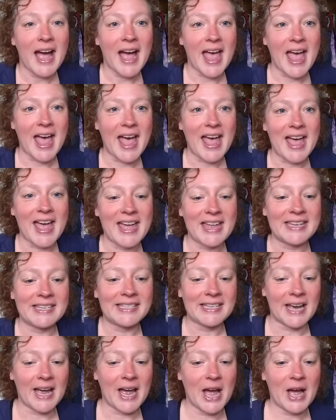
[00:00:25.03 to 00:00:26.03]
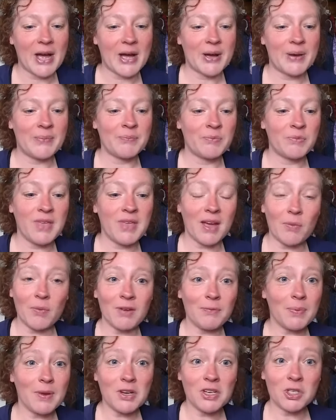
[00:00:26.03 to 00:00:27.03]
And yeah, we've
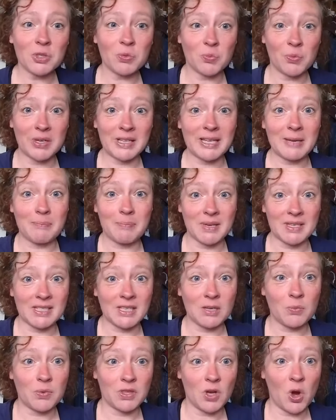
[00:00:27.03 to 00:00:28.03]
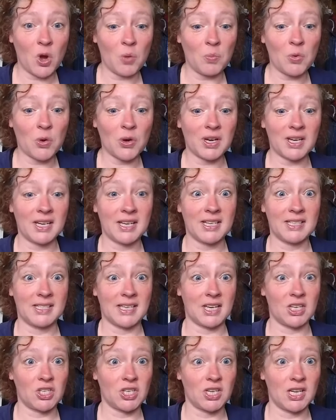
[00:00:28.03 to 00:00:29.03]
been just really busy with the home
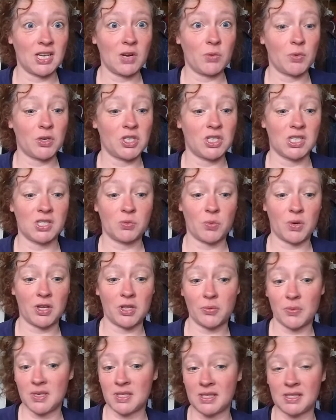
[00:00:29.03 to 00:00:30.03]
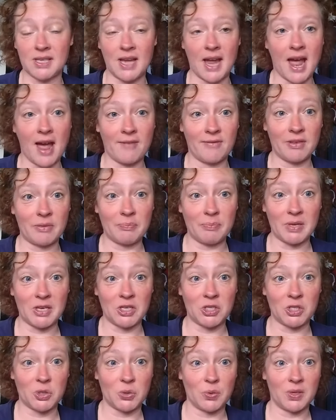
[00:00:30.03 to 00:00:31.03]
organization, which is one of the reasons I haven't
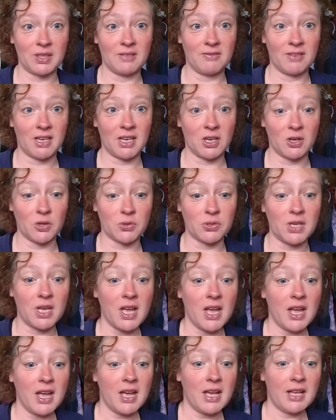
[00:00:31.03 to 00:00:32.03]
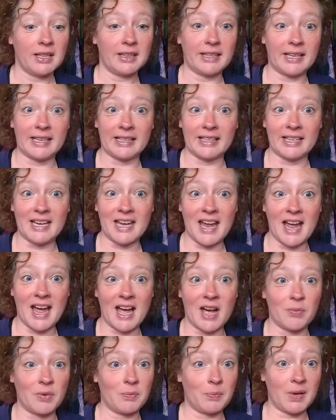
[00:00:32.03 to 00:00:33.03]
been doing the videos lately.
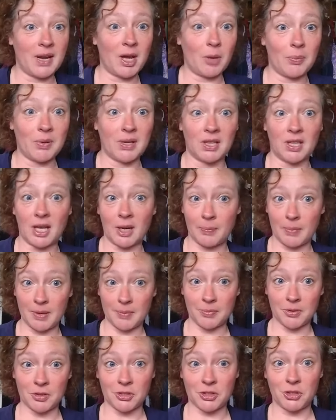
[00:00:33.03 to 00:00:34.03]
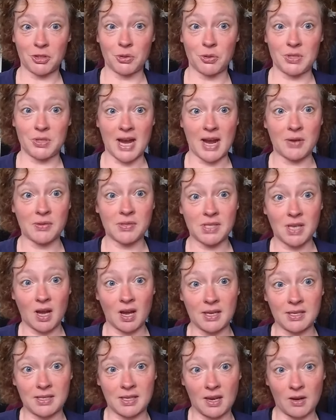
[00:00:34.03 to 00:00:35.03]
We've been helping a lot of people to
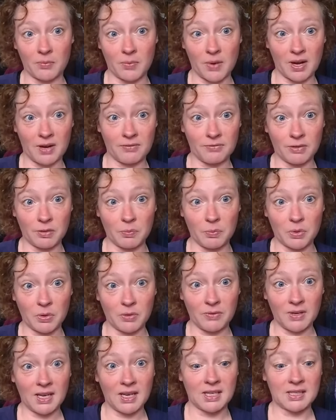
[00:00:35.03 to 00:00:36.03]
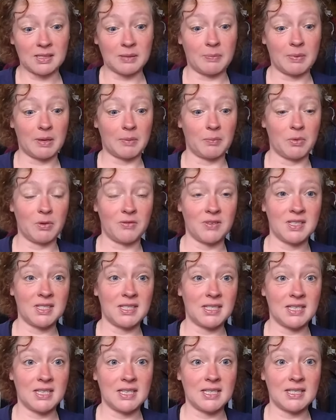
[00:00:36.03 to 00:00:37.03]
downsize, to get ready for moving. It's a big moving
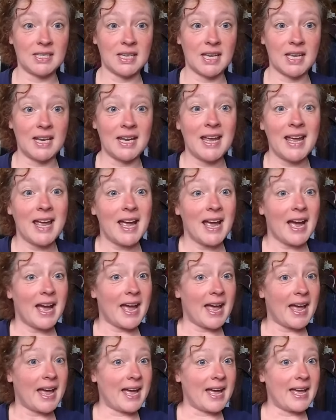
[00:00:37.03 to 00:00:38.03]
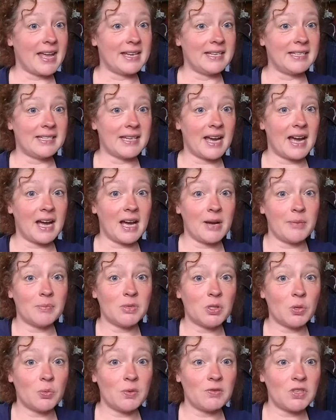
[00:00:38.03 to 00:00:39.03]
season, and
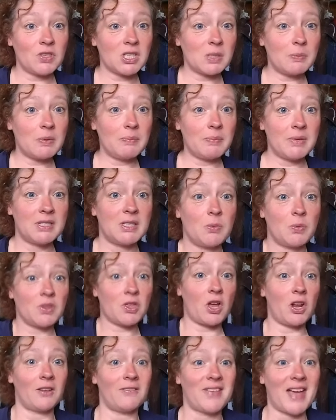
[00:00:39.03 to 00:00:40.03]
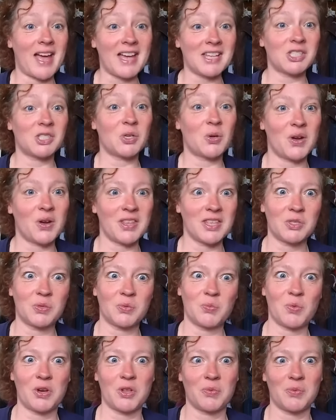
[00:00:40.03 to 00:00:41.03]
so we've just been busy with all of that. So that's
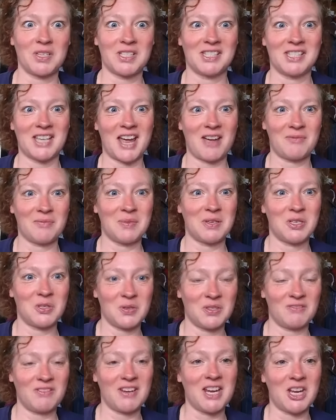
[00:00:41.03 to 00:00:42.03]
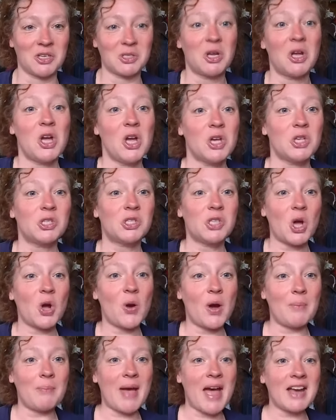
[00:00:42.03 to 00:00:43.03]
one of the reasons I haven't been doing the videos. So
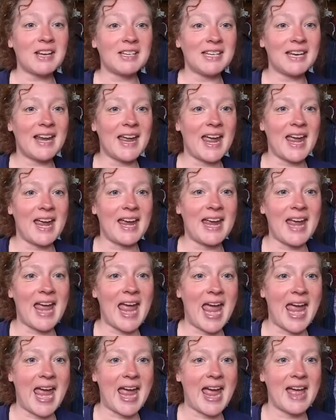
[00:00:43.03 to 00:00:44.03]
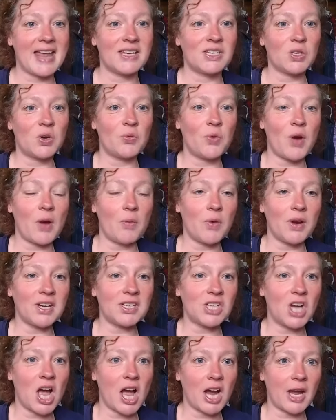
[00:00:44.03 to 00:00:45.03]
I'm back today, and I want
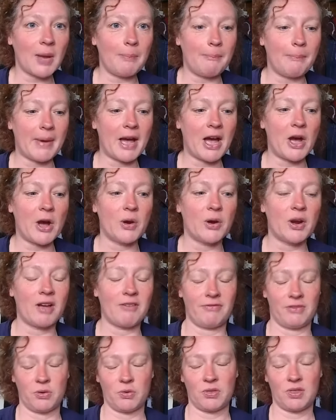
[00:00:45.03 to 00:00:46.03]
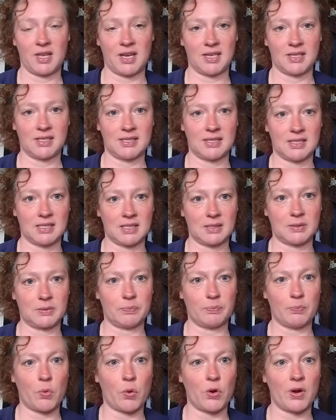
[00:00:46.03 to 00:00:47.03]
to talk about a few things this
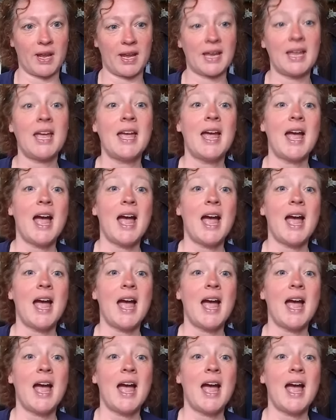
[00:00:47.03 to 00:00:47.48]
morning.